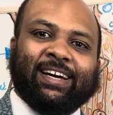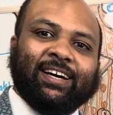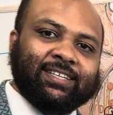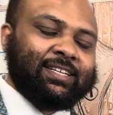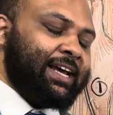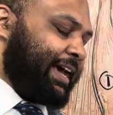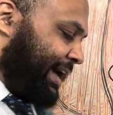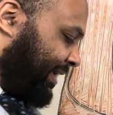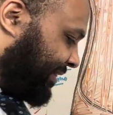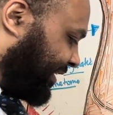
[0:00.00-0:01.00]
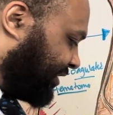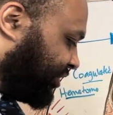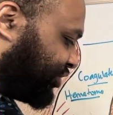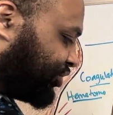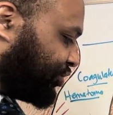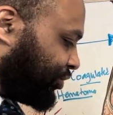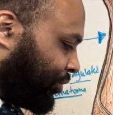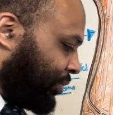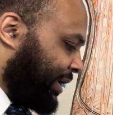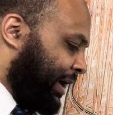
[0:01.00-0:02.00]
cut and they
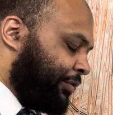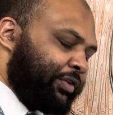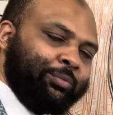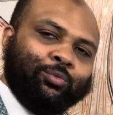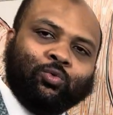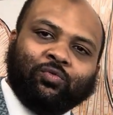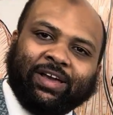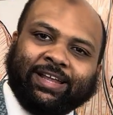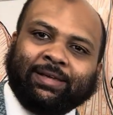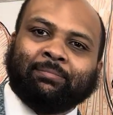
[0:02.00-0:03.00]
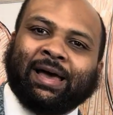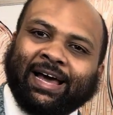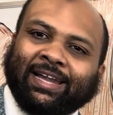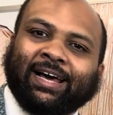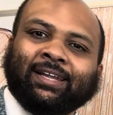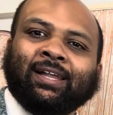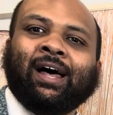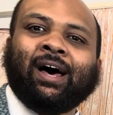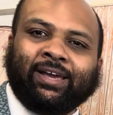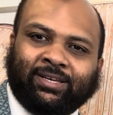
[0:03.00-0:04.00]
destroy and remove any
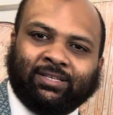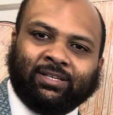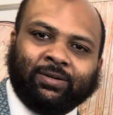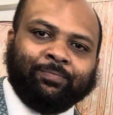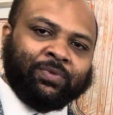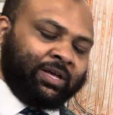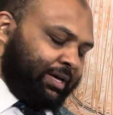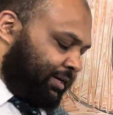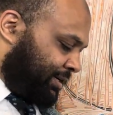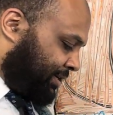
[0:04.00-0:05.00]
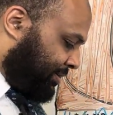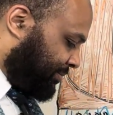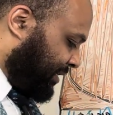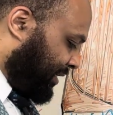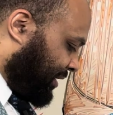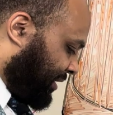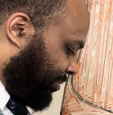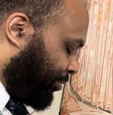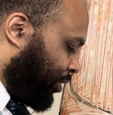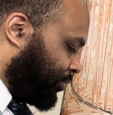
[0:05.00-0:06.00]
malaligned um,
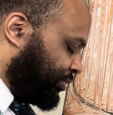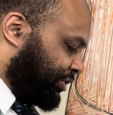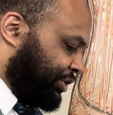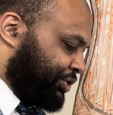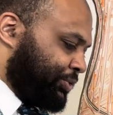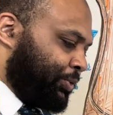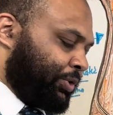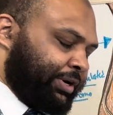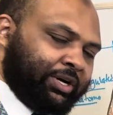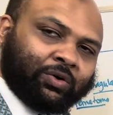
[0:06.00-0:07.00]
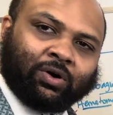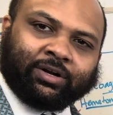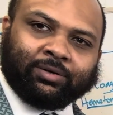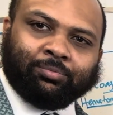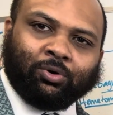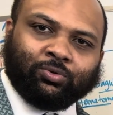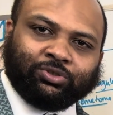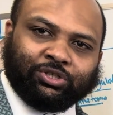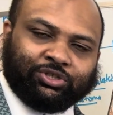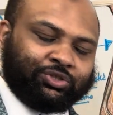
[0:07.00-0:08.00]
bone tissue or necrotic bone
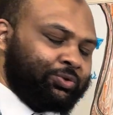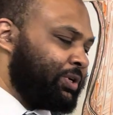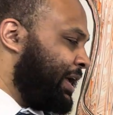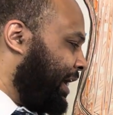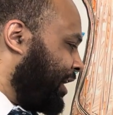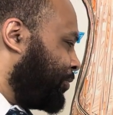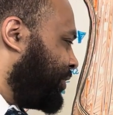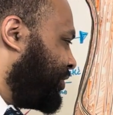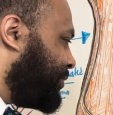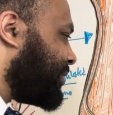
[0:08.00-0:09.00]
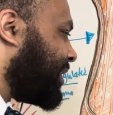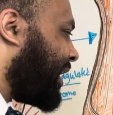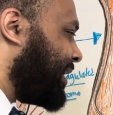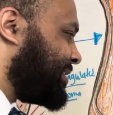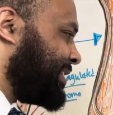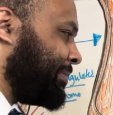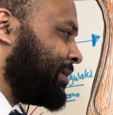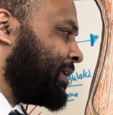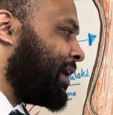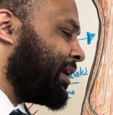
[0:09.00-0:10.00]
tissue, and we utilize them a
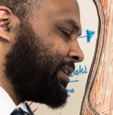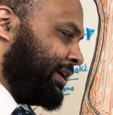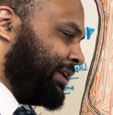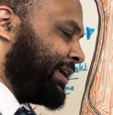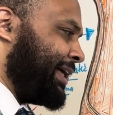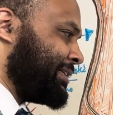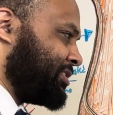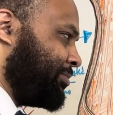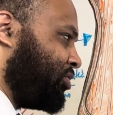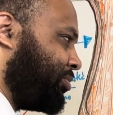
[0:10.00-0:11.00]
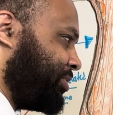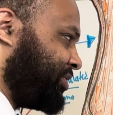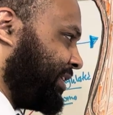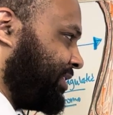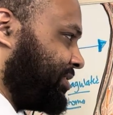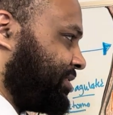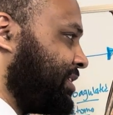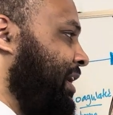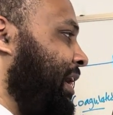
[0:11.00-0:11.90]
lot in calcium homeostasis.